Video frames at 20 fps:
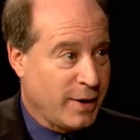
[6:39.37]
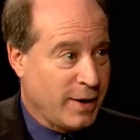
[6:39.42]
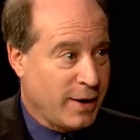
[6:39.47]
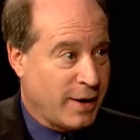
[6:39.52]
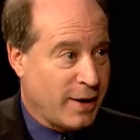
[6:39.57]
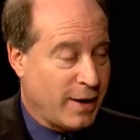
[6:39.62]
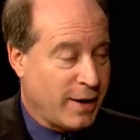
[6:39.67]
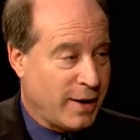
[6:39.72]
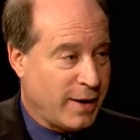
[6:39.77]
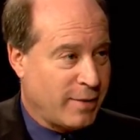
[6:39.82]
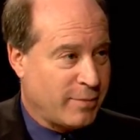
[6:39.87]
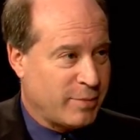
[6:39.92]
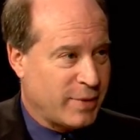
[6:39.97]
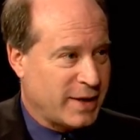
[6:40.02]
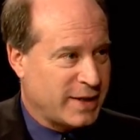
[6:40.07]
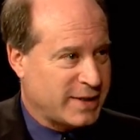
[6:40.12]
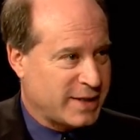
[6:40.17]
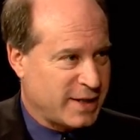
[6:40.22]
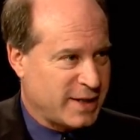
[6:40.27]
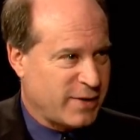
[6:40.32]
Um, but yeah.
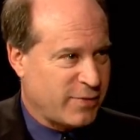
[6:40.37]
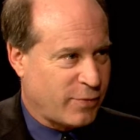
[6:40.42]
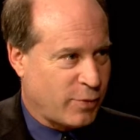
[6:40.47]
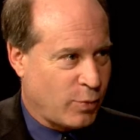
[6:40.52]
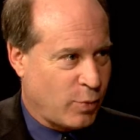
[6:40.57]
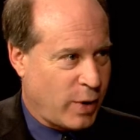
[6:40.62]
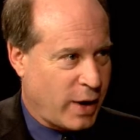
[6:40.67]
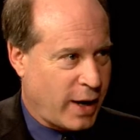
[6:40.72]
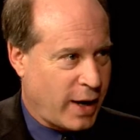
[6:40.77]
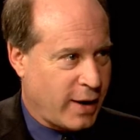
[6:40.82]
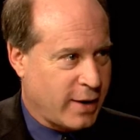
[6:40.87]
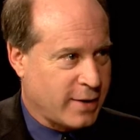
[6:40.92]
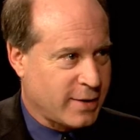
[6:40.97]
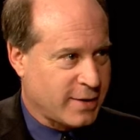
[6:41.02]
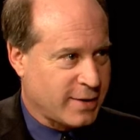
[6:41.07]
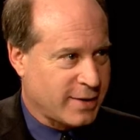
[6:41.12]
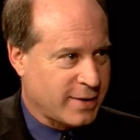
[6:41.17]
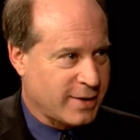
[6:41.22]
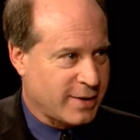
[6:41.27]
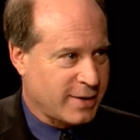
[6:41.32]
it's a different weekend.
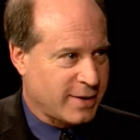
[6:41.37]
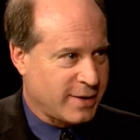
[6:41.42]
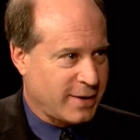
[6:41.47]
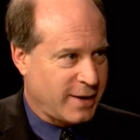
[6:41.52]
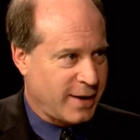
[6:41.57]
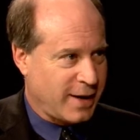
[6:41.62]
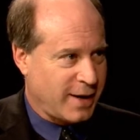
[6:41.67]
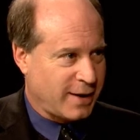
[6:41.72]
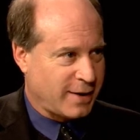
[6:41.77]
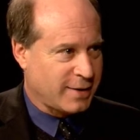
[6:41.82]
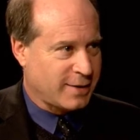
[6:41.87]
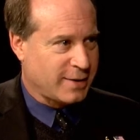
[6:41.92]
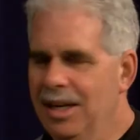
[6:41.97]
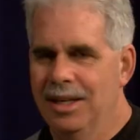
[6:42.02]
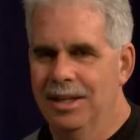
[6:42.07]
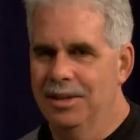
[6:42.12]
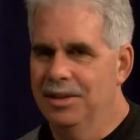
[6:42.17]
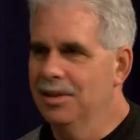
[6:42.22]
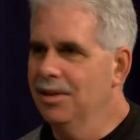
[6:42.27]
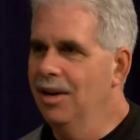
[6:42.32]
I, yes, yeah. I don't think
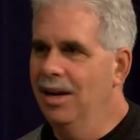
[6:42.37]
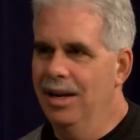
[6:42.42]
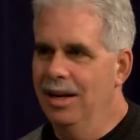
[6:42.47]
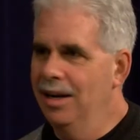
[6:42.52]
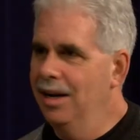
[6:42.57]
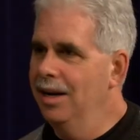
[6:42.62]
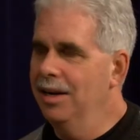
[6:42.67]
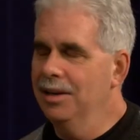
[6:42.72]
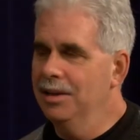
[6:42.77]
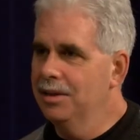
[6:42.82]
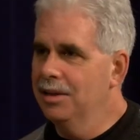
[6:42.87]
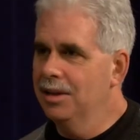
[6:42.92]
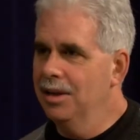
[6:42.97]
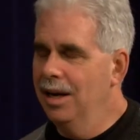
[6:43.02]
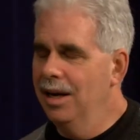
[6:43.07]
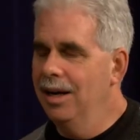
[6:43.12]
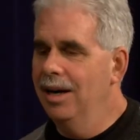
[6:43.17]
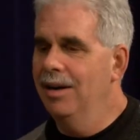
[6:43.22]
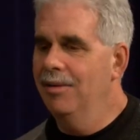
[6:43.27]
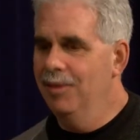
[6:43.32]
it's, it's on. Uh, it's this weekend. It's,
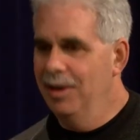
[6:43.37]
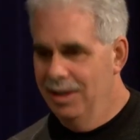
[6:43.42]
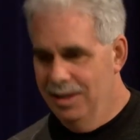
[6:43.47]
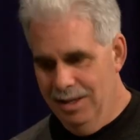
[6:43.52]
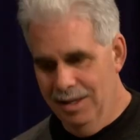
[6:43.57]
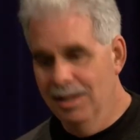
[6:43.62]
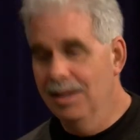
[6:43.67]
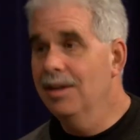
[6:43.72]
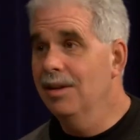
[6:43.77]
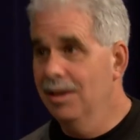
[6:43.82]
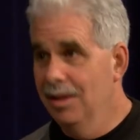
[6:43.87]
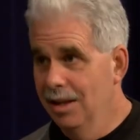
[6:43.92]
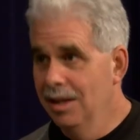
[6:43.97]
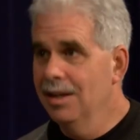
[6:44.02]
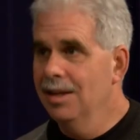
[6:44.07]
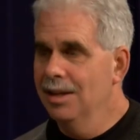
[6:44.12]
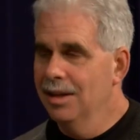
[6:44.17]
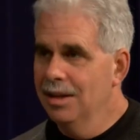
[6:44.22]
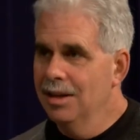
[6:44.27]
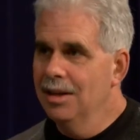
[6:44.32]
not it's this weekend, so
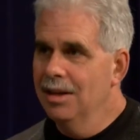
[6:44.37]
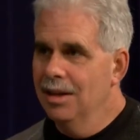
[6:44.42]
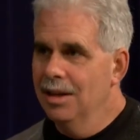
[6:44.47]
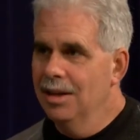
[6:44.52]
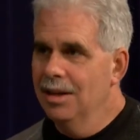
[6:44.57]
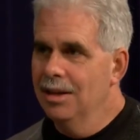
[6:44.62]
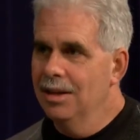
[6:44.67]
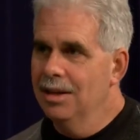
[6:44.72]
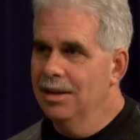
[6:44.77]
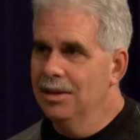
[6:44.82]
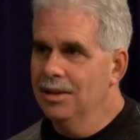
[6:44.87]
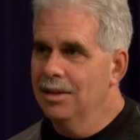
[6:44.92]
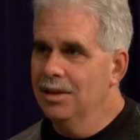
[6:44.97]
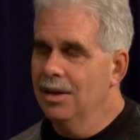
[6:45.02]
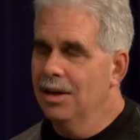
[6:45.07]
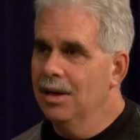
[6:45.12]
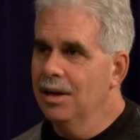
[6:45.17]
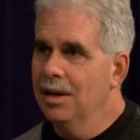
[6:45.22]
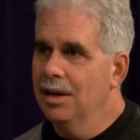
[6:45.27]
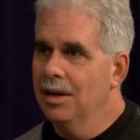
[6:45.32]
it's early. But
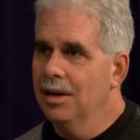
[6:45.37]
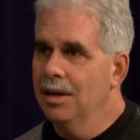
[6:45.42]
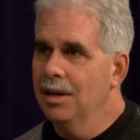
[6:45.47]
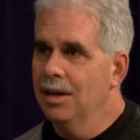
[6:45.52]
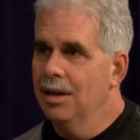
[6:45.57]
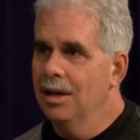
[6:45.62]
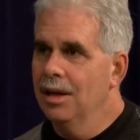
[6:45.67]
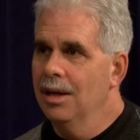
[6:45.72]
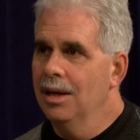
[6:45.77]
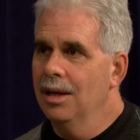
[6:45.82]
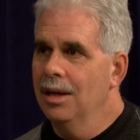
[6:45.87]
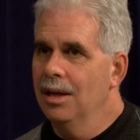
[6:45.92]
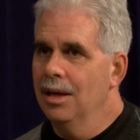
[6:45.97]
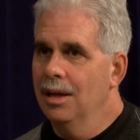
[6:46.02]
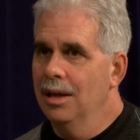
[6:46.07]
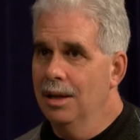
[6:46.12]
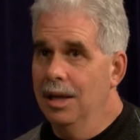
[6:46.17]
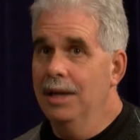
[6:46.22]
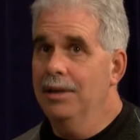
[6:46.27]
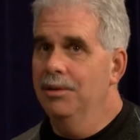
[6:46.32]
they beautify the
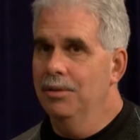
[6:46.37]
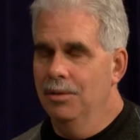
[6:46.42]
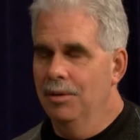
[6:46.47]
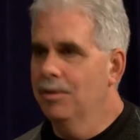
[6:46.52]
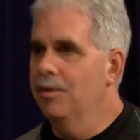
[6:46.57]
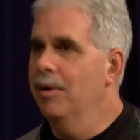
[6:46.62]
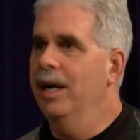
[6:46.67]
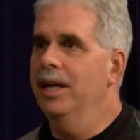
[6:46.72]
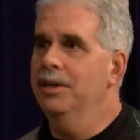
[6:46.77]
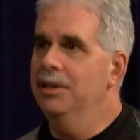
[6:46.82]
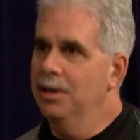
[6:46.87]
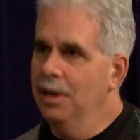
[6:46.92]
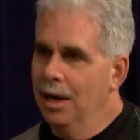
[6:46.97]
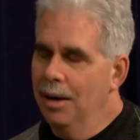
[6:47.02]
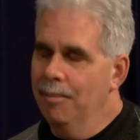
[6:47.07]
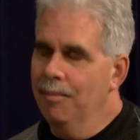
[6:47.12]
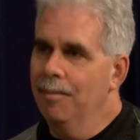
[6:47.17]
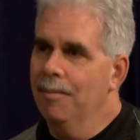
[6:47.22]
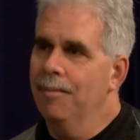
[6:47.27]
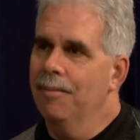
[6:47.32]
city. They do a great do
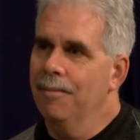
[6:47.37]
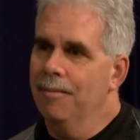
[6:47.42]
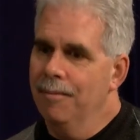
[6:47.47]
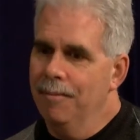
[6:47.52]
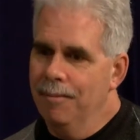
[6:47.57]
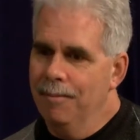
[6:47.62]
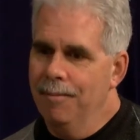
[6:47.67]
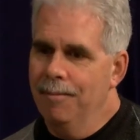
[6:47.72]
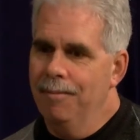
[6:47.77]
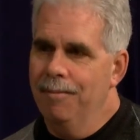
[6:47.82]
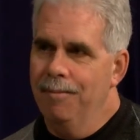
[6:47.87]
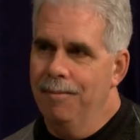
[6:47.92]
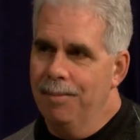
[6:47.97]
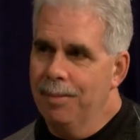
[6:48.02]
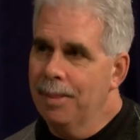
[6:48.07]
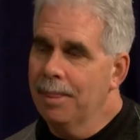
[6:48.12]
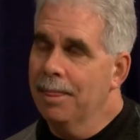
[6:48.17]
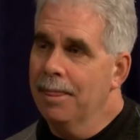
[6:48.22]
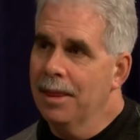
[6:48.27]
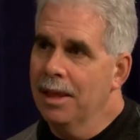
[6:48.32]
plantings, job. Mm -hmm. but they
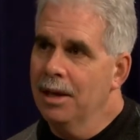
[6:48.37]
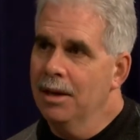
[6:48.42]
also